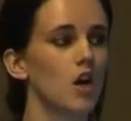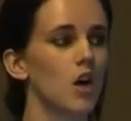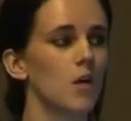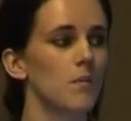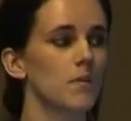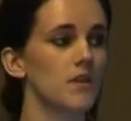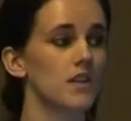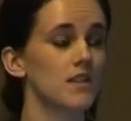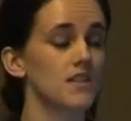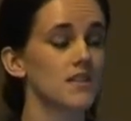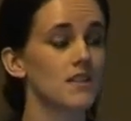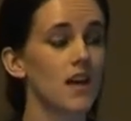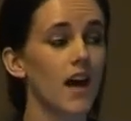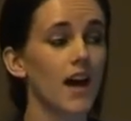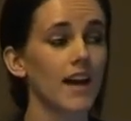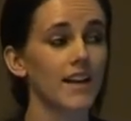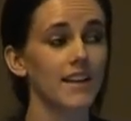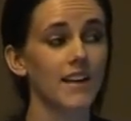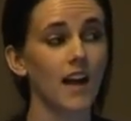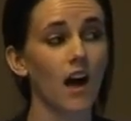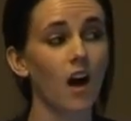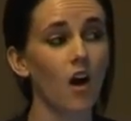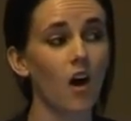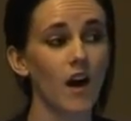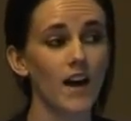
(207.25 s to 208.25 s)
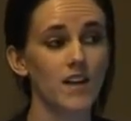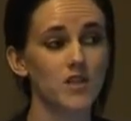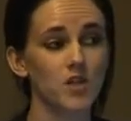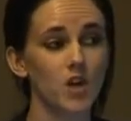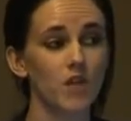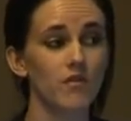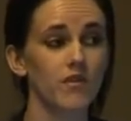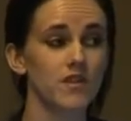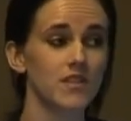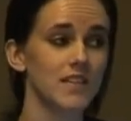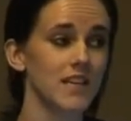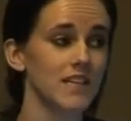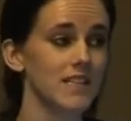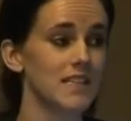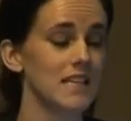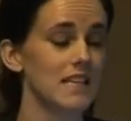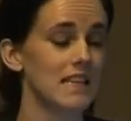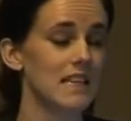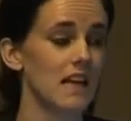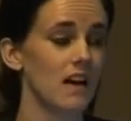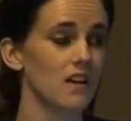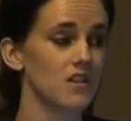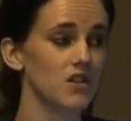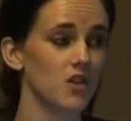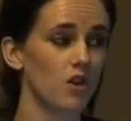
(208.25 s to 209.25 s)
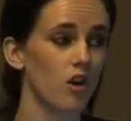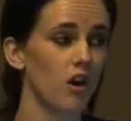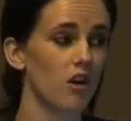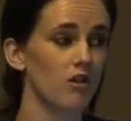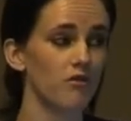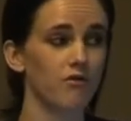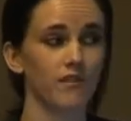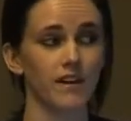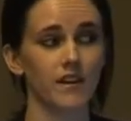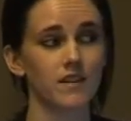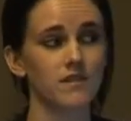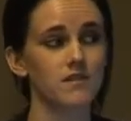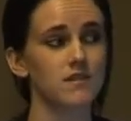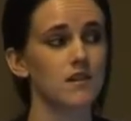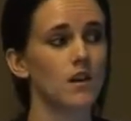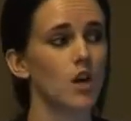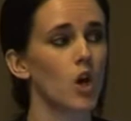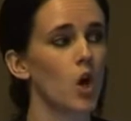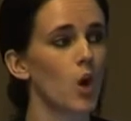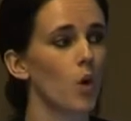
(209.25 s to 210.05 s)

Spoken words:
But the site now has over 16,000 configs,